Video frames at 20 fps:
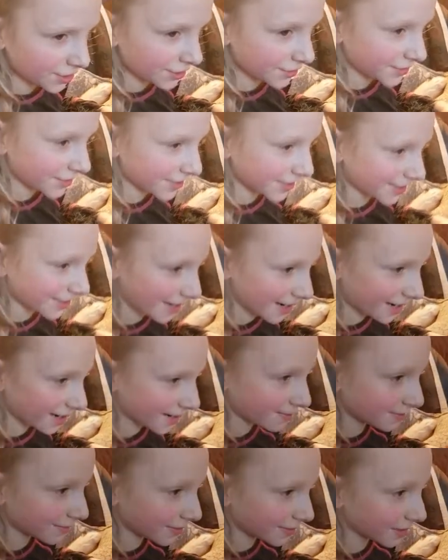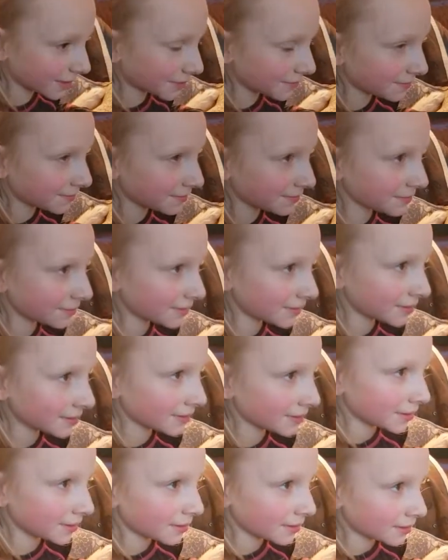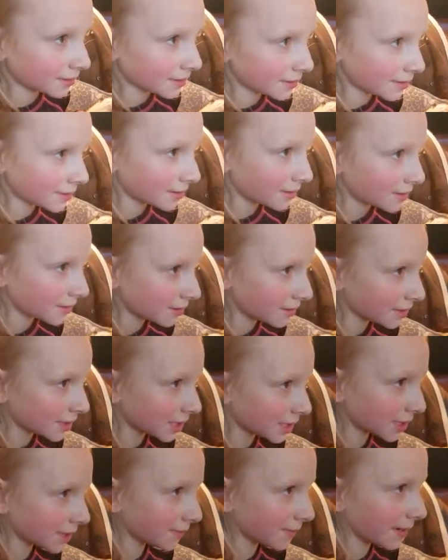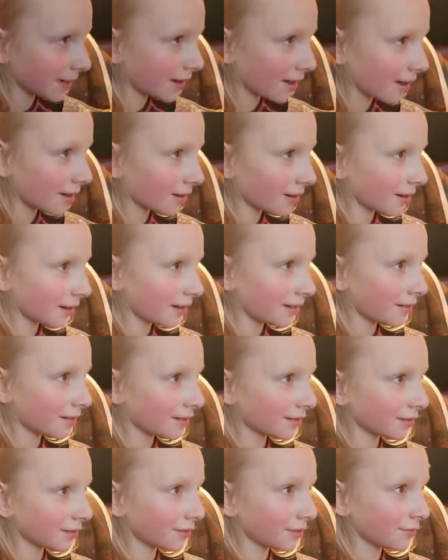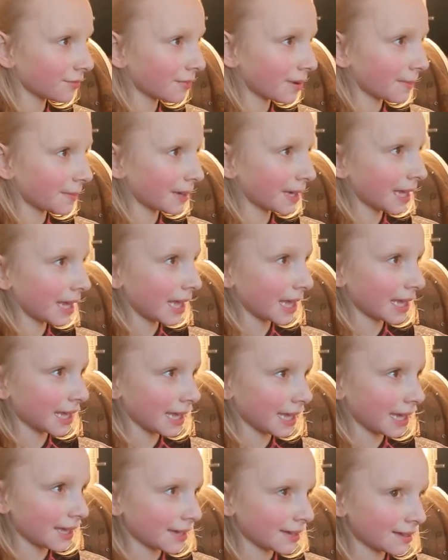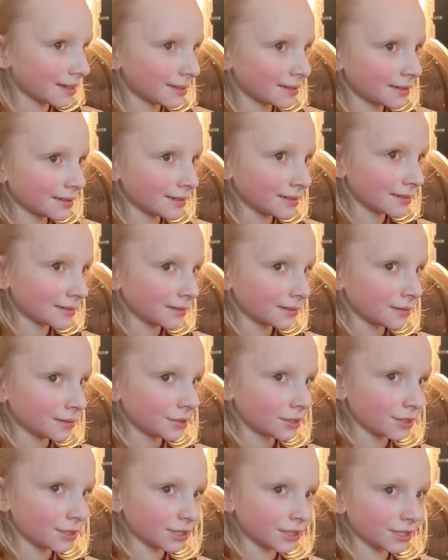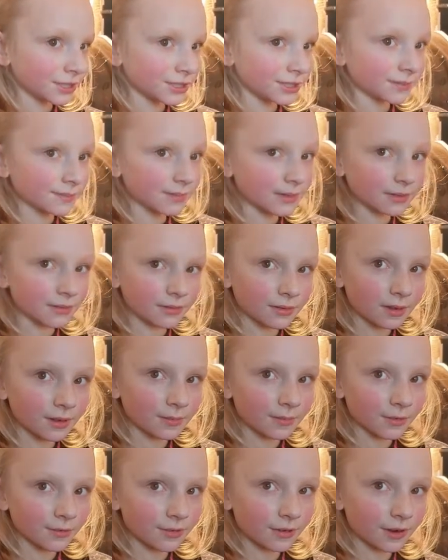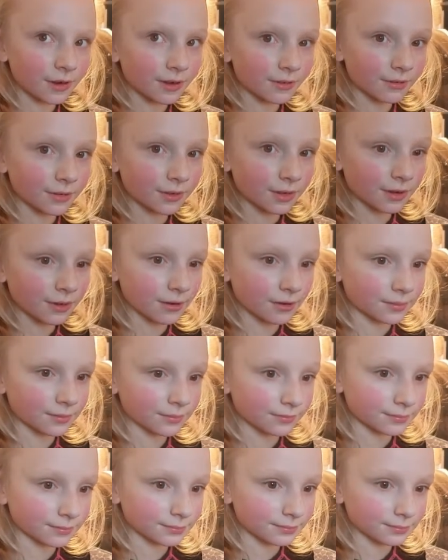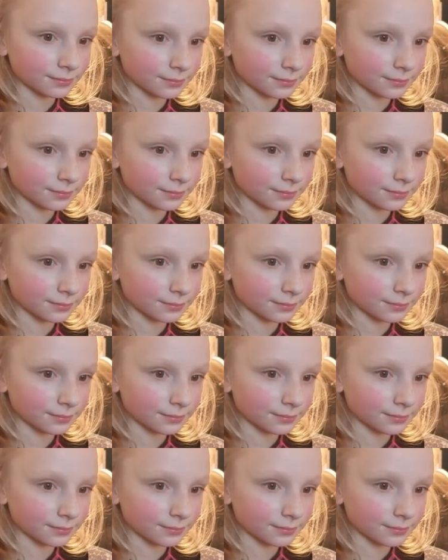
She used to not, but since we got our little puppy Hanky, she's been a lot more healthier.